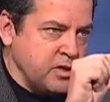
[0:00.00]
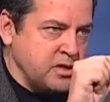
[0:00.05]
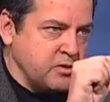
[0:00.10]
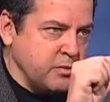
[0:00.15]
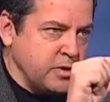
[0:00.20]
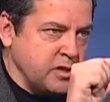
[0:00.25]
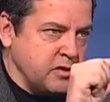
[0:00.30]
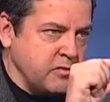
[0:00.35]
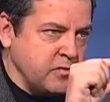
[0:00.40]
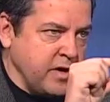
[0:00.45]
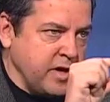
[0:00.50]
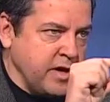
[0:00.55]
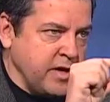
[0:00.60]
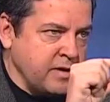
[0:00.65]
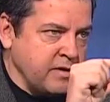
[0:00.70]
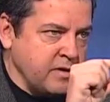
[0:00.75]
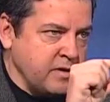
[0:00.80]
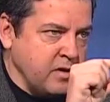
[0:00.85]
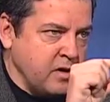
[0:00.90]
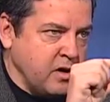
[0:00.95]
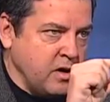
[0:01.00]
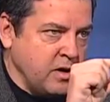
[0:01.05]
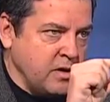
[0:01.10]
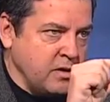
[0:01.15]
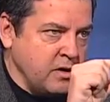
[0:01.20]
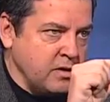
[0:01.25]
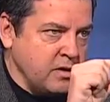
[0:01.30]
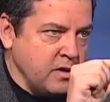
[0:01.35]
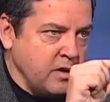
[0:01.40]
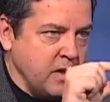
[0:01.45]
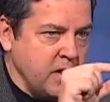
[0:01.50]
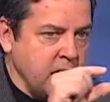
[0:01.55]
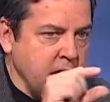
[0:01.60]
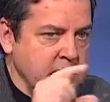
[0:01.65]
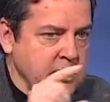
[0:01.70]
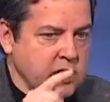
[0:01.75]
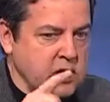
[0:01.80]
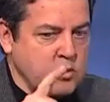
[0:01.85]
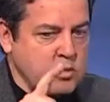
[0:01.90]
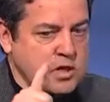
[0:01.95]
this much fat on it, mm -hmm. and the
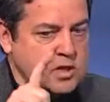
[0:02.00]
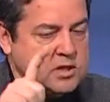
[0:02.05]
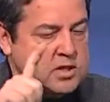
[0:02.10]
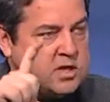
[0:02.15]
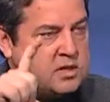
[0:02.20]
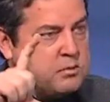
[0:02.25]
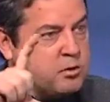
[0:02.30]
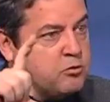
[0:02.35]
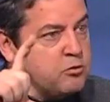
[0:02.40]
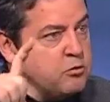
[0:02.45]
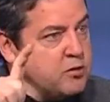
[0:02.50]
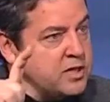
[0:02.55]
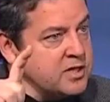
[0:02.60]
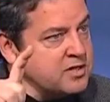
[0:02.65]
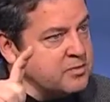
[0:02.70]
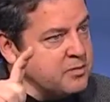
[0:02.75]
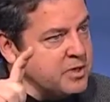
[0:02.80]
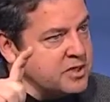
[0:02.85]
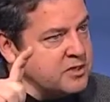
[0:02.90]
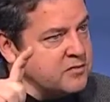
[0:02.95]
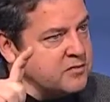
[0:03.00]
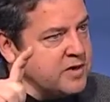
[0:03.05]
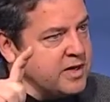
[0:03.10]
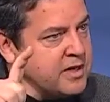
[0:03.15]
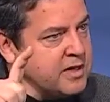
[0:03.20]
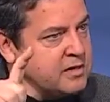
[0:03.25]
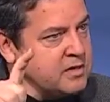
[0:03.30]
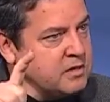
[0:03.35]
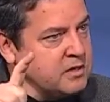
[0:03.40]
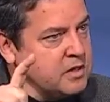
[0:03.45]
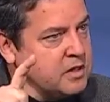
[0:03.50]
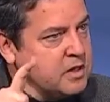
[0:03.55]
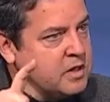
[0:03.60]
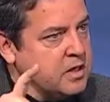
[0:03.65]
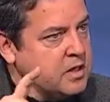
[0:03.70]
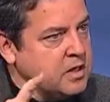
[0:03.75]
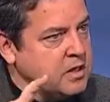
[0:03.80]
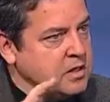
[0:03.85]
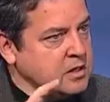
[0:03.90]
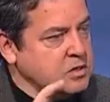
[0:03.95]
mm-hmm. other one has got about this much fat.
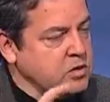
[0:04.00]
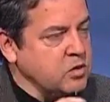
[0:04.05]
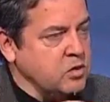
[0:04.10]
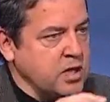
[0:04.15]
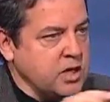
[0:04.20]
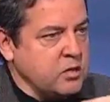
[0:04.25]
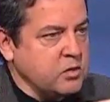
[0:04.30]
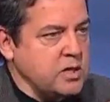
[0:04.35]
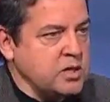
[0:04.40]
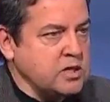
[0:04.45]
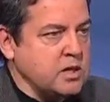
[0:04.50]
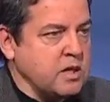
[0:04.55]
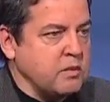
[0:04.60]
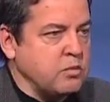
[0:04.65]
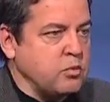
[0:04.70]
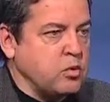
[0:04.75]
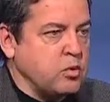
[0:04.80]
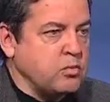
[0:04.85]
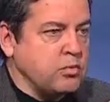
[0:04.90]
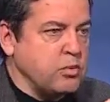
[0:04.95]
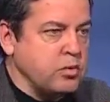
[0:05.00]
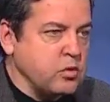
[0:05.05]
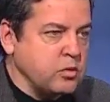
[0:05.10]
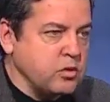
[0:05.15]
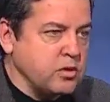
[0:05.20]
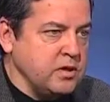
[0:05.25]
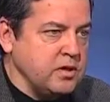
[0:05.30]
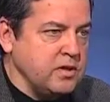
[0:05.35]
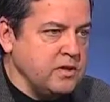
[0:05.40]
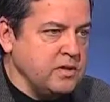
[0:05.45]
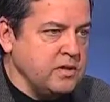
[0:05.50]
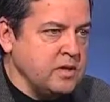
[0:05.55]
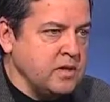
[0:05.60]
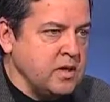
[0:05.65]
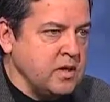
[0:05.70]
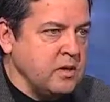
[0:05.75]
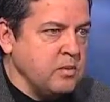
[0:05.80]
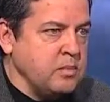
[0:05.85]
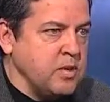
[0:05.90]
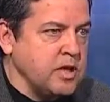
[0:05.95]
Uh, so the other one has got more protein,
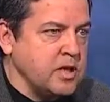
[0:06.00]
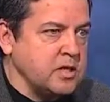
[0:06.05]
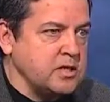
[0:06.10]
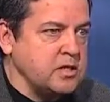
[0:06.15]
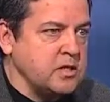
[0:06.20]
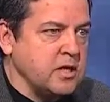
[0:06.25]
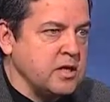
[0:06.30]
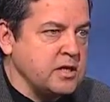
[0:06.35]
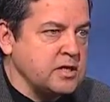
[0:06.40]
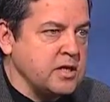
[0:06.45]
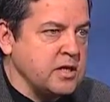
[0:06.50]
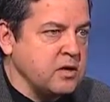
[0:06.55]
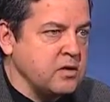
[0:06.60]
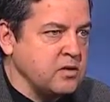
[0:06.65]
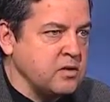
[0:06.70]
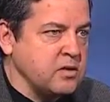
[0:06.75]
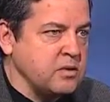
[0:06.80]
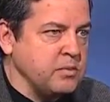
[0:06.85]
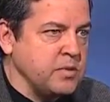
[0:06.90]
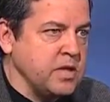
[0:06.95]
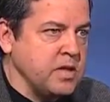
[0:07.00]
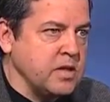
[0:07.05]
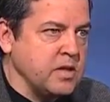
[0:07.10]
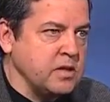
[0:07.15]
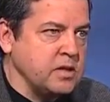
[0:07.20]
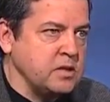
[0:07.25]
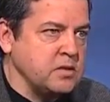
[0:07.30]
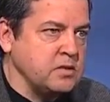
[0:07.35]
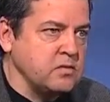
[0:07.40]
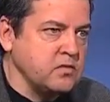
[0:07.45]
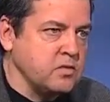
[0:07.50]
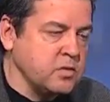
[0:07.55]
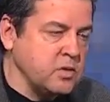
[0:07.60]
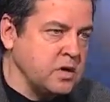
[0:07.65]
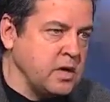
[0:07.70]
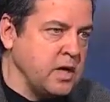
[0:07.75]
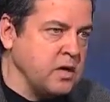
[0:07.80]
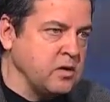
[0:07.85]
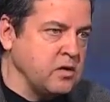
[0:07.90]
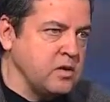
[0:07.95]
but it's not as healthy because for
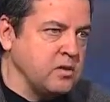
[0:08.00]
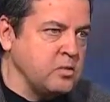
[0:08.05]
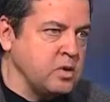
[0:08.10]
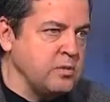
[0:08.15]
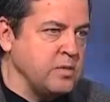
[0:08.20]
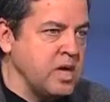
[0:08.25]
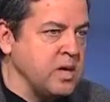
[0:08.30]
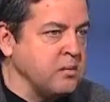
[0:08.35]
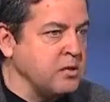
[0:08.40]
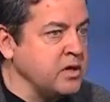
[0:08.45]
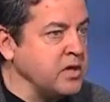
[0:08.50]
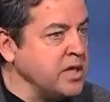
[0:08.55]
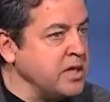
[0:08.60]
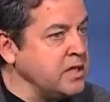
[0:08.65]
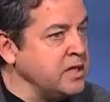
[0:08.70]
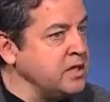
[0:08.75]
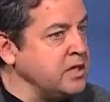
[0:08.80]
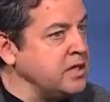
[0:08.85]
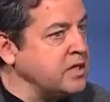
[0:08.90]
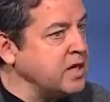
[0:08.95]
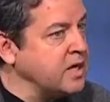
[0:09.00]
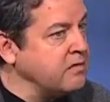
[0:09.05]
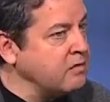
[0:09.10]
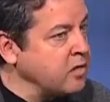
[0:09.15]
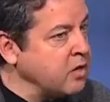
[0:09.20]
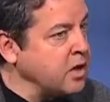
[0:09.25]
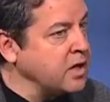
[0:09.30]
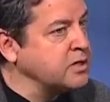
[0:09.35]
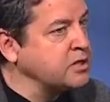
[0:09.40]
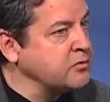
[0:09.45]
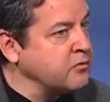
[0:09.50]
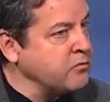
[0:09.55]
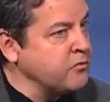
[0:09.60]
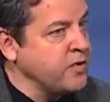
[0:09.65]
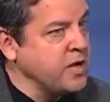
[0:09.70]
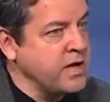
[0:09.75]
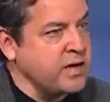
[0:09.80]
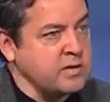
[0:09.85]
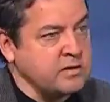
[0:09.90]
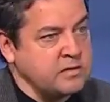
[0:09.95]
a healthy marine mammal, they need to have lots of
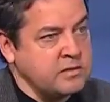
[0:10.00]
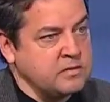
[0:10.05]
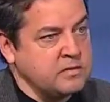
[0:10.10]
fat.